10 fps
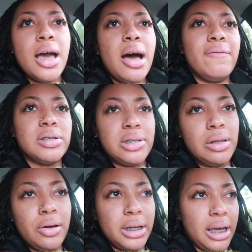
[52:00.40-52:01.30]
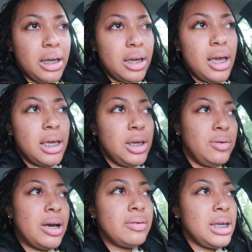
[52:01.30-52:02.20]
of a solo date.
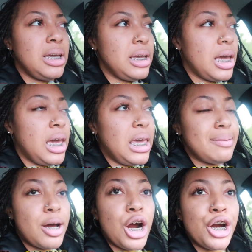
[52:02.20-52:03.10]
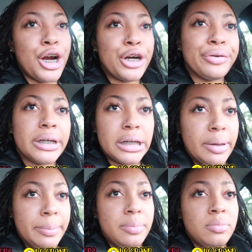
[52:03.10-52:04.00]
You don't need him, her, her, or
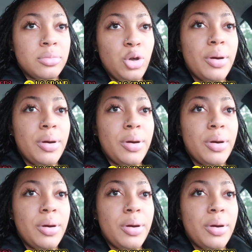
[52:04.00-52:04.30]
him.